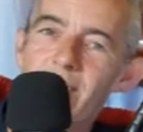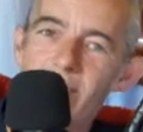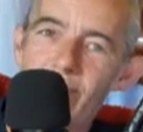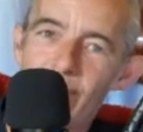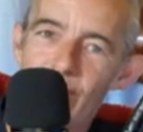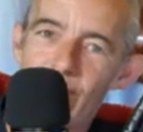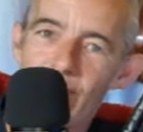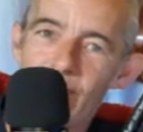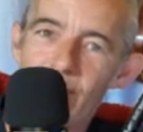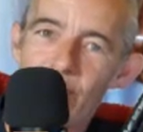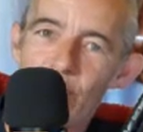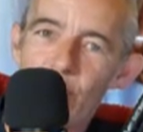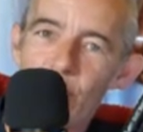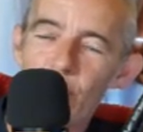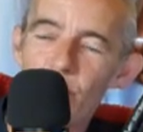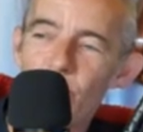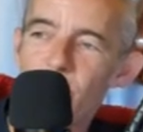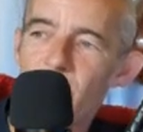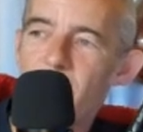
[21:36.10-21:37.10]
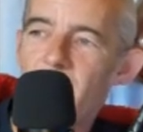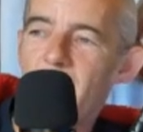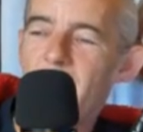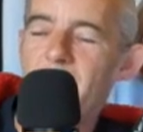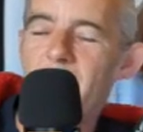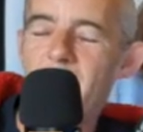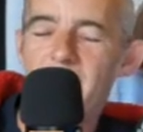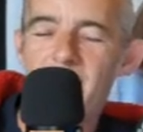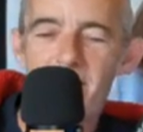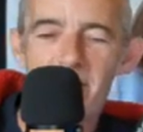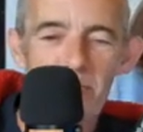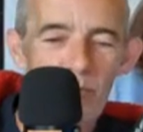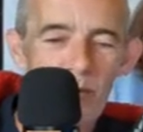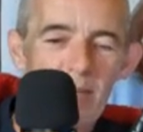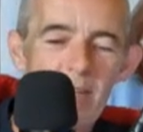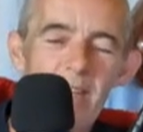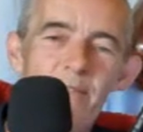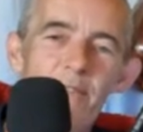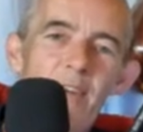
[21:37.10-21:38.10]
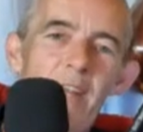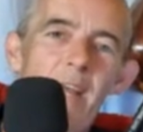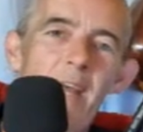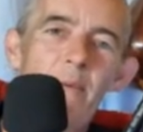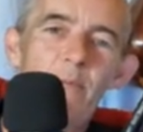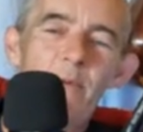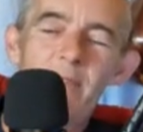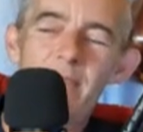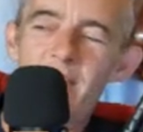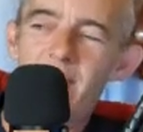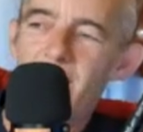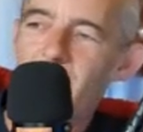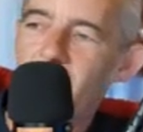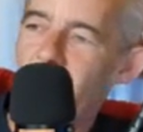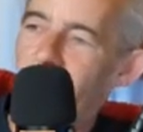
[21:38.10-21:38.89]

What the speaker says: to the fucking shoot. And then whatever happened,